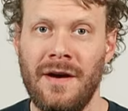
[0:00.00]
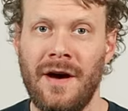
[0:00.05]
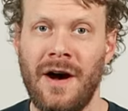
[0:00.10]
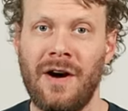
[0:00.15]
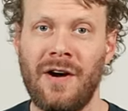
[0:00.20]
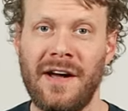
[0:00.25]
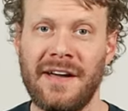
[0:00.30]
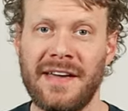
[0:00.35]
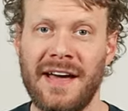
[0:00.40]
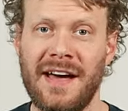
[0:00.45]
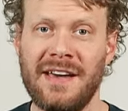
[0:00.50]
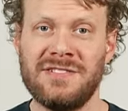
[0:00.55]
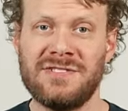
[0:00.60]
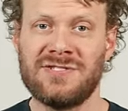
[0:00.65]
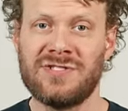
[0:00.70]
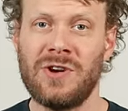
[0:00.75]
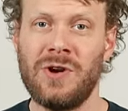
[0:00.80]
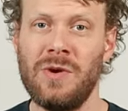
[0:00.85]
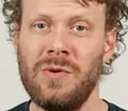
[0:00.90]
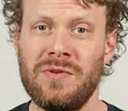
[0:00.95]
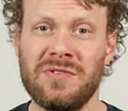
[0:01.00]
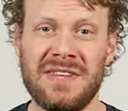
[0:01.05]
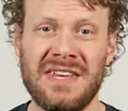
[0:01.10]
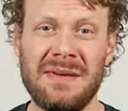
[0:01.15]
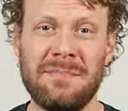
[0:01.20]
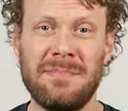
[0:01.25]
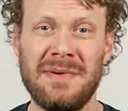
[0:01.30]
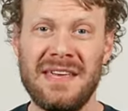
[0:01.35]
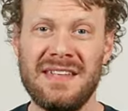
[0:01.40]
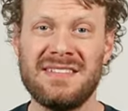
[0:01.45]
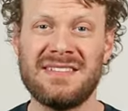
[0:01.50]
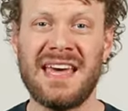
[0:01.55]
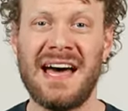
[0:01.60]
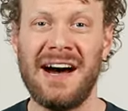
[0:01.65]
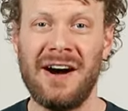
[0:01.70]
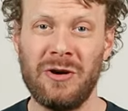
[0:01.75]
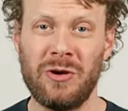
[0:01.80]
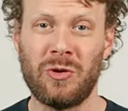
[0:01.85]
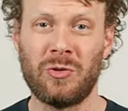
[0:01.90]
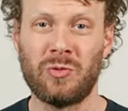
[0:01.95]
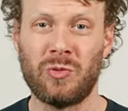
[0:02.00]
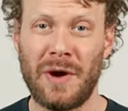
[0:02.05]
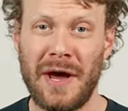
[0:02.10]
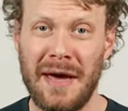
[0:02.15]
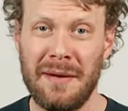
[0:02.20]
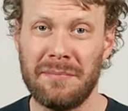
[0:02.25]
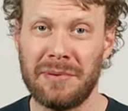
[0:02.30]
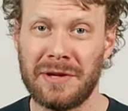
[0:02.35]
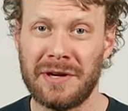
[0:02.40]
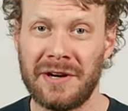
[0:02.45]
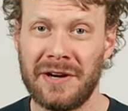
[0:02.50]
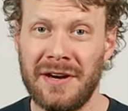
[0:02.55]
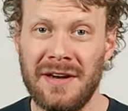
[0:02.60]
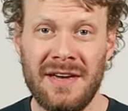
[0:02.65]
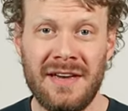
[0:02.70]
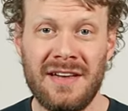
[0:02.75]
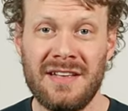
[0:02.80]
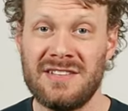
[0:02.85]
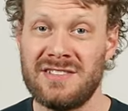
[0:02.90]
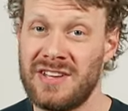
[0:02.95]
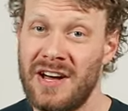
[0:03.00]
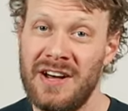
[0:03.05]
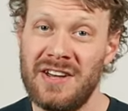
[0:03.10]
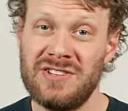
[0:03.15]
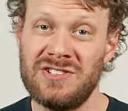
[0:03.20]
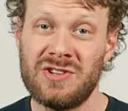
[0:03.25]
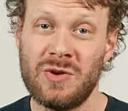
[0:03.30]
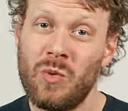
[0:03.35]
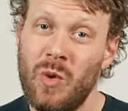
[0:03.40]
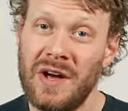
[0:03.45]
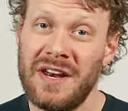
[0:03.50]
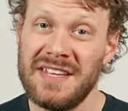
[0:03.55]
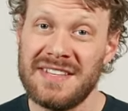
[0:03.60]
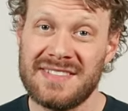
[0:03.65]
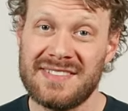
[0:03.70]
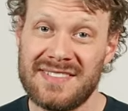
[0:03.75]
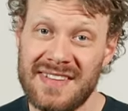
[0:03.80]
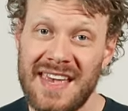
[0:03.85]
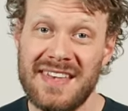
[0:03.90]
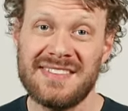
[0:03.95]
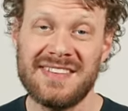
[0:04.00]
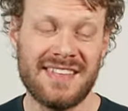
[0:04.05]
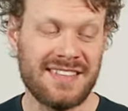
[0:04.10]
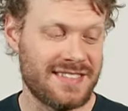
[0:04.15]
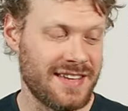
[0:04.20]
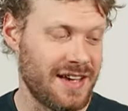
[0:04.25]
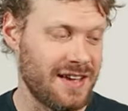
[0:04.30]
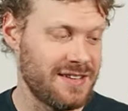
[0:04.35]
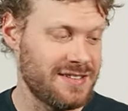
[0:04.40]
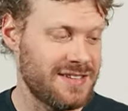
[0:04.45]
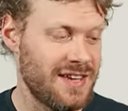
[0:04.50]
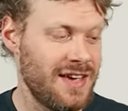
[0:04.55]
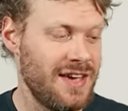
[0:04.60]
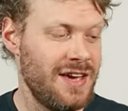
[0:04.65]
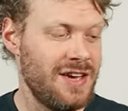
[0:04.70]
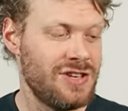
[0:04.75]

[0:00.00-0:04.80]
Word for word: All right, guys, so the Midtown Rambler does what it says it does.